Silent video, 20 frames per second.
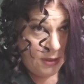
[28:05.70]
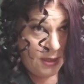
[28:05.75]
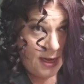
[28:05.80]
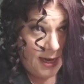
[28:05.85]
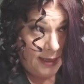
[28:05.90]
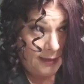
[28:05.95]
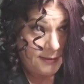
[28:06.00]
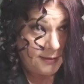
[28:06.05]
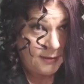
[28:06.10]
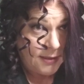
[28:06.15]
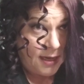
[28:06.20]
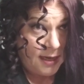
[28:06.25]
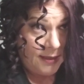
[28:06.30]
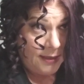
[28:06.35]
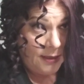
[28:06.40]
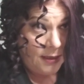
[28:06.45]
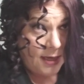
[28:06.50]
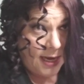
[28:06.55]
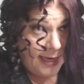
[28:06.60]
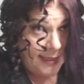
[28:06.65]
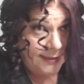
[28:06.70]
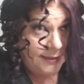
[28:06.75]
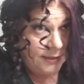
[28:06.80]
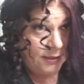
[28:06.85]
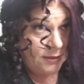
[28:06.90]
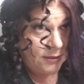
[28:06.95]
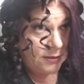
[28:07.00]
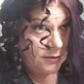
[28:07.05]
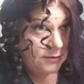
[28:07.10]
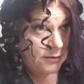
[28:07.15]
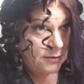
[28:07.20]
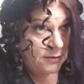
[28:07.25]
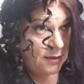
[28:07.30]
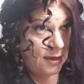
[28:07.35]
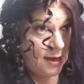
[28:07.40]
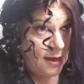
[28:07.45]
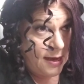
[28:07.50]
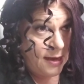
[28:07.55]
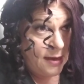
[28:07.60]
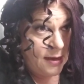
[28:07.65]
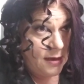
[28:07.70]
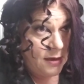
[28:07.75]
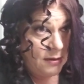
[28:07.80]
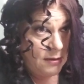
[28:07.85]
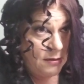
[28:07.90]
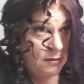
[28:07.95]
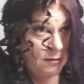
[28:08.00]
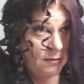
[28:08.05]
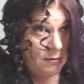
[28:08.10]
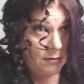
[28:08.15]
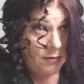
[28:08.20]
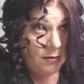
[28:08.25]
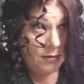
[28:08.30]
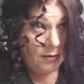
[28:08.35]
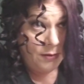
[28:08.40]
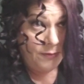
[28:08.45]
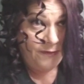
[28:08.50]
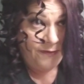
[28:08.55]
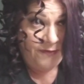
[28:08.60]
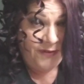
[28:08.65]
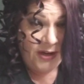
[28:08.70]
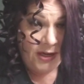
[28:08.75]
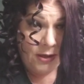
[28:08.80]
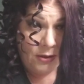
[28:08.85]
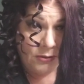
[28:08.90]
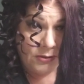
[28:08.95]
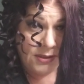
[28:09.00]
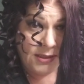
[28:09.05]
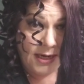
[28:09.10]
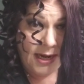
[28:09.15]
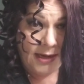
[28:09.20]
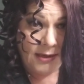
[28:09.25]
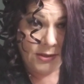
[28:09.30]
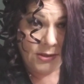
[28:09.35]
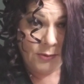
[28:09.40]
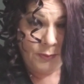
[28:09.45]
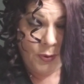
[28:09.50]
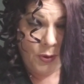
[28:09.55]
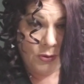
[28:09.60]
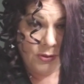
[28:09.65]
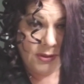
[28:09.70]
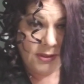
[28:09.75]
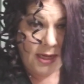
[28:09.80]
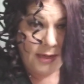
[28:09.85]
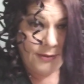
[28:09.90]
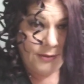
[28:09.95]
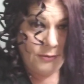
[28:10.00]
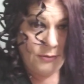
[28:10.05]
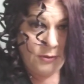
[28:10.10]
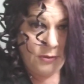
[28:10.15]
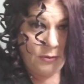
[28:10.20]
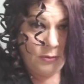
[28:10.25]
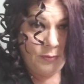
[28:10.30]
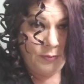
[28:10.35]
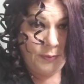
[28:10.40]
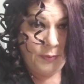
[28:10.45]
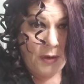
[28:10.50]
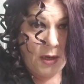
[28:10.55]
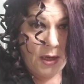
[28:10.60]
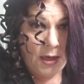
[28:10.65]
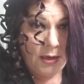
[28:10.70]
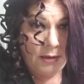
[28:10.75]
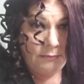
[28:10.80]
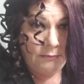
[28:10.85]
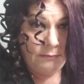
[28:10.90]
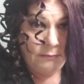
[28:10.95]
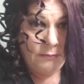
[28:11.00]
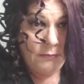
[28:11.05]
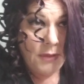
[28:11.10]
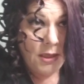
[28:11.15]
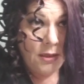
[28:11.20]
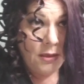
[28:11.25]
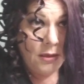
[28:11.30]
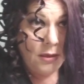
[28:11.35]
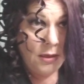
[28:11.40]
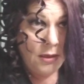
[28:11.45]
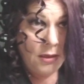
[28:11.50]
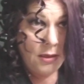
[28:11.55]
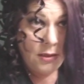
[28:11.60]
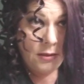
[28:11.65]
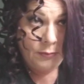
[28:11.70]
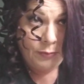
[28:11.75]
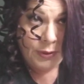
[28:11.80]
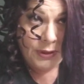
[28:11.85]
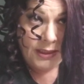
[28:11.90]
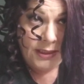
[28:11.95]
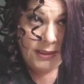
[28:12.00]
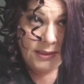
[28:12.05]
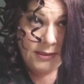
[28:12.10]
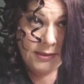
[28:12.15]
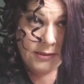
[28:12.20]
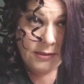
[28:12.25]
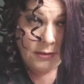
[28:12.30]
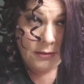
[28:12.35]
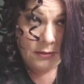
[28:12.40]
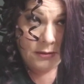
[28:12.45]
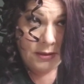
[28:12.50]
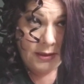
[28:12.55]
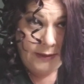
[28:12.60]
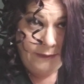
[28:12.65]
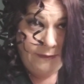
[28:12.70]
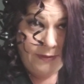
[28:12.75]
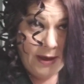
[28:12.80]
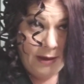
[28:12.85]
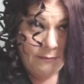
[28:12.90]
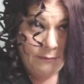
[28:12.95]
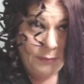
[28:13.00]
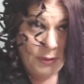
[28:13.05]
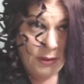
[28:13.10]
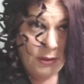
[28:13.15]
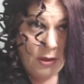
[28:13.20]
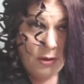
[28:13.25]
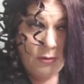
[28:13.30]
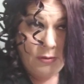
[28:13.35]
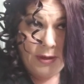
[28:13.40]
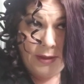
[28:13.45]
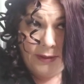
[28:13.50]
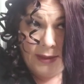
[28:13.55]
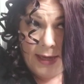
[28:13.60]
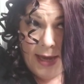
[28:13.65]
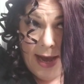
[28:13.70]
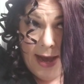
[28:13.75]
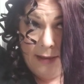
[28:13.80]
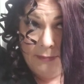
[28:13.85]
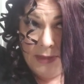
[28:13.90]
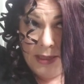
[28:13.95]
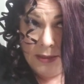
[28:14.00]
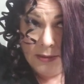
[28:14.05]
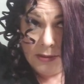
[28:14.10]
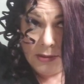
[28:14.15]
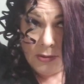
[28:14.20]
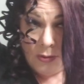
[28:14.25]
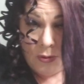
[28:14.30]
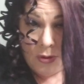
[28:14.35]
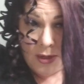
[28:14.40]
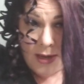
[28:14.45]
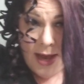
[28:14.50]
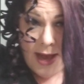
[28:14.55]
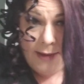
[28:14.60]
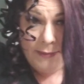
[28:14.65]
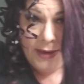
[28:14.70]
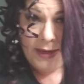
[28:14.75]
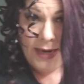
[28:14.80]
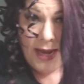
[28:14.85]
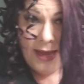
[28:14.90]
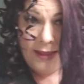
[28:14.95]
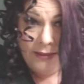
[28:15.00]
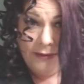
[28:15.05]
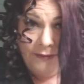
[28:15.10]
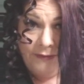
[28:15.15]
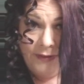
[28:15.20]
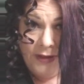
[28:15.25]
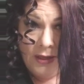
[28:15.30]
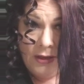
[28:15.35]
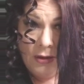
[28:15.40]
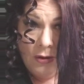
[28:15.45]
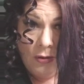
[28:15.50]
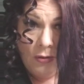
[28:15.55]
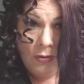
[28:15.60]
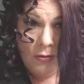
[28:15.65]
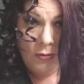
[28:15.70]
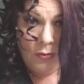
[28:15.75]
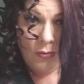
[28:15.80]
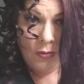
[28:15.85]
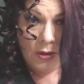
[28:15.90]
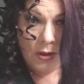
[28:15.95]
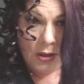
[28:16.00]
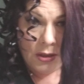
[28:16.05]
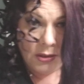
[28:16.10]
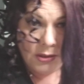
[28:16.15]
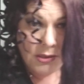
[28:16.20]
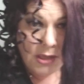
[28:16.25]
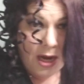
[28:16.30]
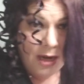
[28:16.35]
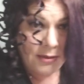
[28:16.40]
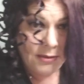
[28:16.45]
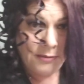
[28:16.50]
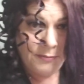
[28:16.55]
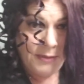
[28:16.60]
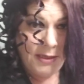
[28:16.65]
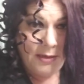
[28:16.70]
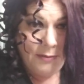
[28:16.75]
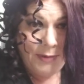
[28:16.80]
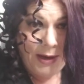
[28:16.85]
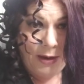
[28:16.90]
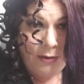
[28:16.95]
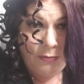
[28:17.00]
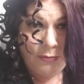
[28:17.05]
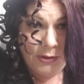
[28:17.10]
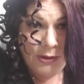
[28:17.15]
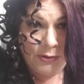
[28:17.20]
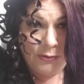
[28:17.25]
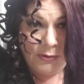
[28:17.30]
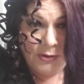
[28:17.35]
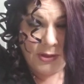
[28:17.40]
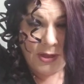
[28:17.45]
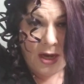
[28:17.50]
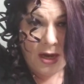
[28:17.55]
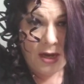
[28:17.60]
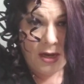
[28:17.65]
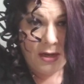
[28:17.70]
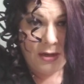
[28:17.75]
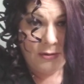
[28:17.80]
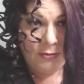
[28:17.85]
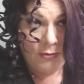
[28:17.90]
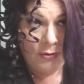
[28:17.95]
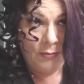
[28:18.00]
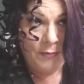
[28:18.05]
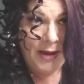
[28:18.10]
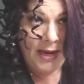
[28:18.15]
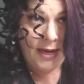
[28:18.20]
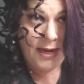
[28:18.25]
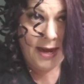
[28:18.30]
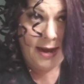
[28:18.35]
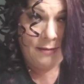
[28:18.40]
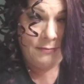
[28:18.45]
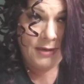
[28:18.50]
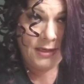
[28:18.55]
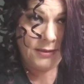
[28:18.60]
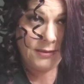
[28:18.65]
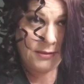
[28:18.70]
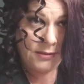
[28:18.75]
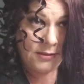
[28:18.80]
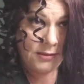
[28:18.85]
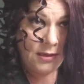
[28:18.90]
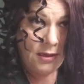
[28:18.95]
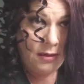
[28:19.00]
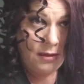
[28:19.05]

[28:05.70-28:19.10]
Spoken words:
has any ideas on videos that I should post on YouTube, please leave them below in the comments, or comment on the video, or talk to me about what you saw, or make comments.